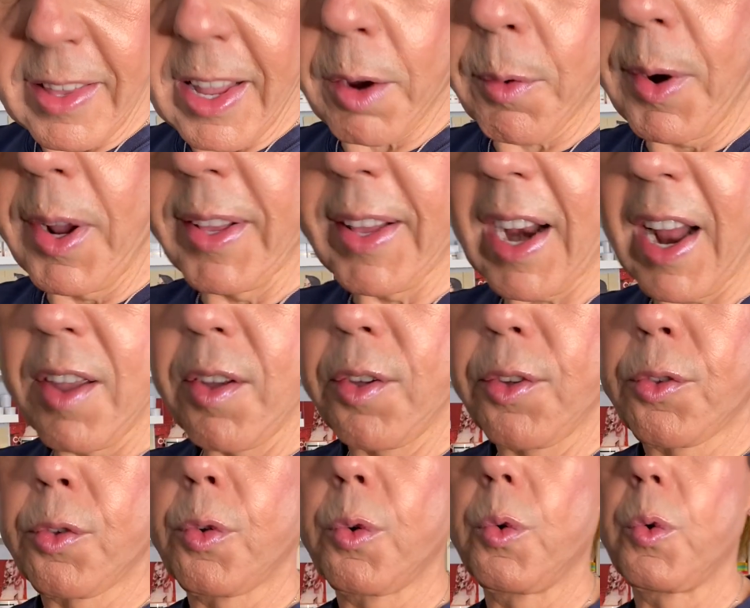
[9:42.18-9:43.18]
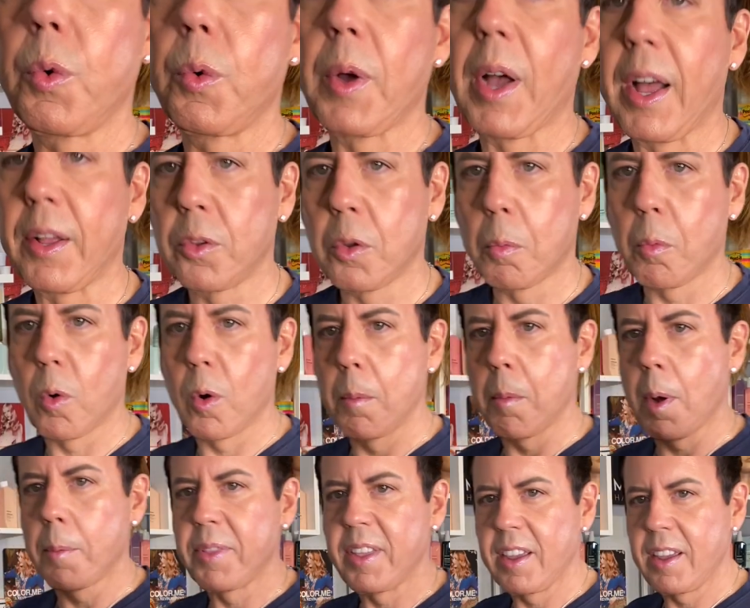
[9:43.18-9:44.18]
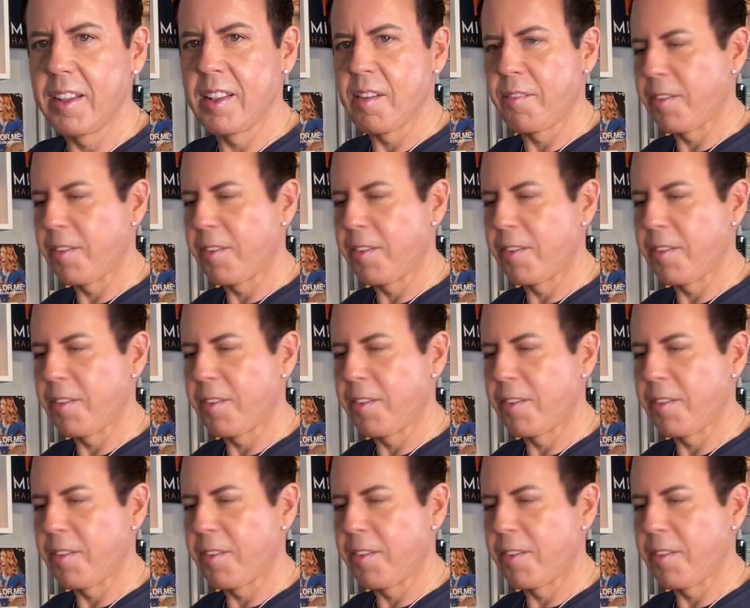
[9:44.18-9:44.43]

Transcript: the grill that I use to, uh, to warm up the, the